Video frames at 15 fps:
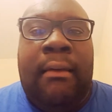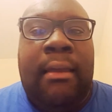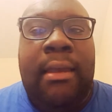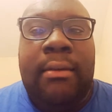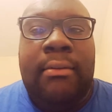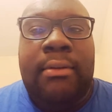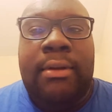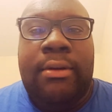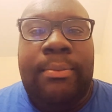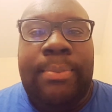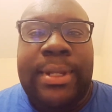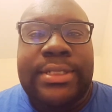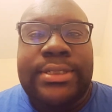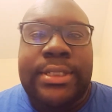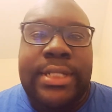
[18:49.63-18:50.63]
I don't
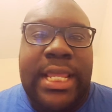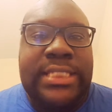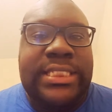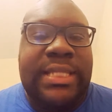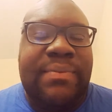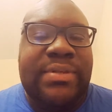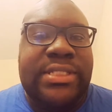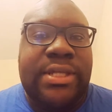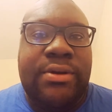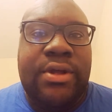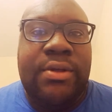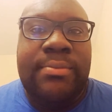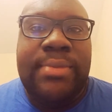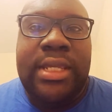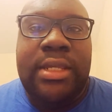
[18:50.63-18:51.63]
know, bitch. The next
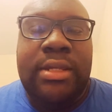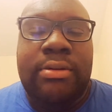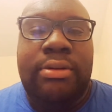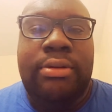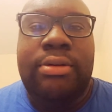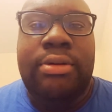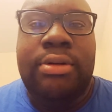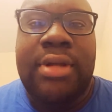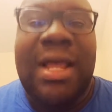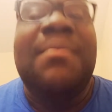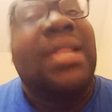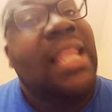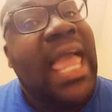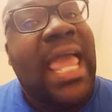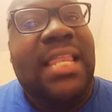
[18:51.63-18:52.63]
episode gonna be, whew.
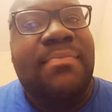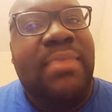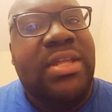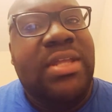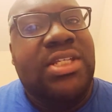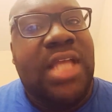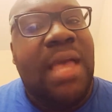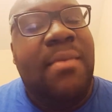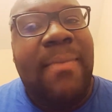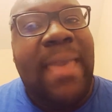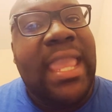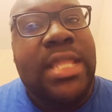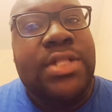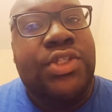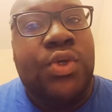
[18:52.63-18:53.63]
I'm glad that bitch coming
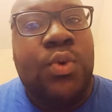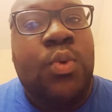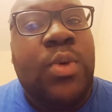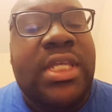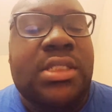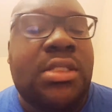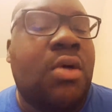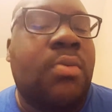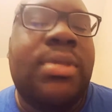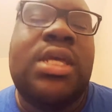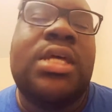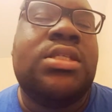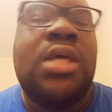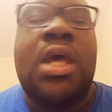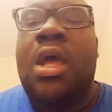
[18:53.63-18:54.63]
back in 2 weeks though,
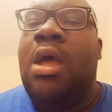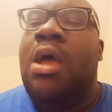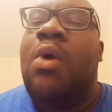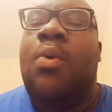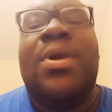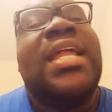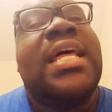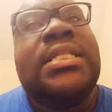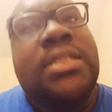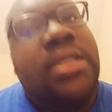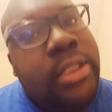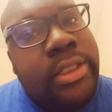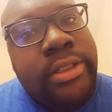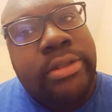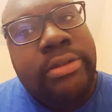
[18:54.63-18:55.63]
because when I
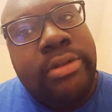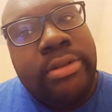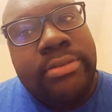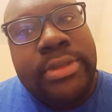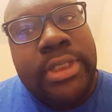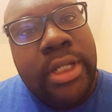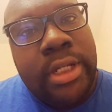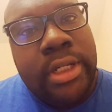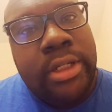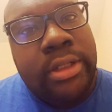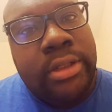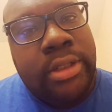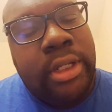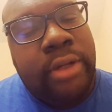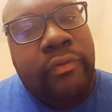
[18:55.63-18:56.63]
tell you I'm
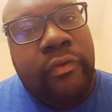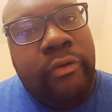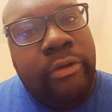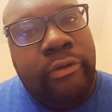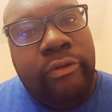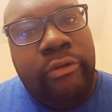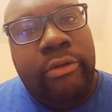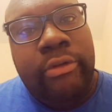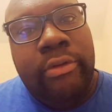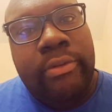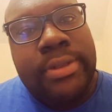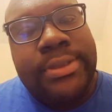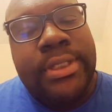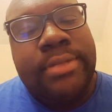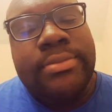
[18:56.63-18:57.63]
tired, like for real,
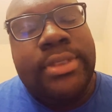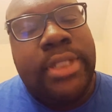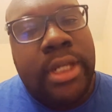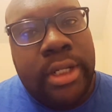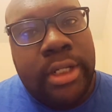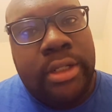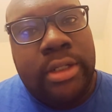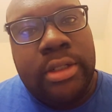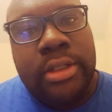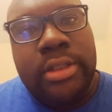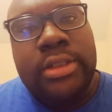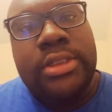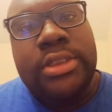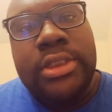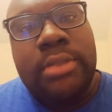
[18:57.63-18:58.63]
bitch, I'm tired.
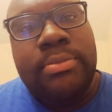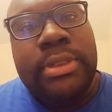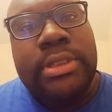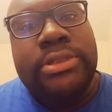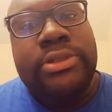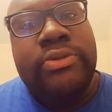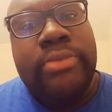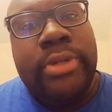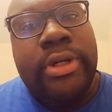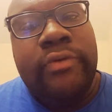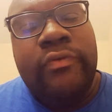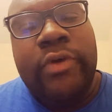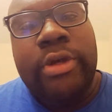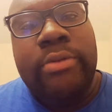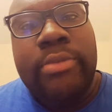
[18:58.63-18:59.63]
Like, this should be too
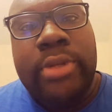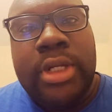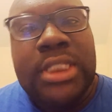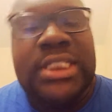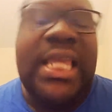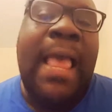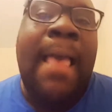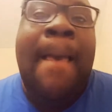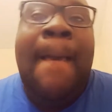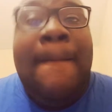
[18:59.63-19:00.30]
motherfucking much.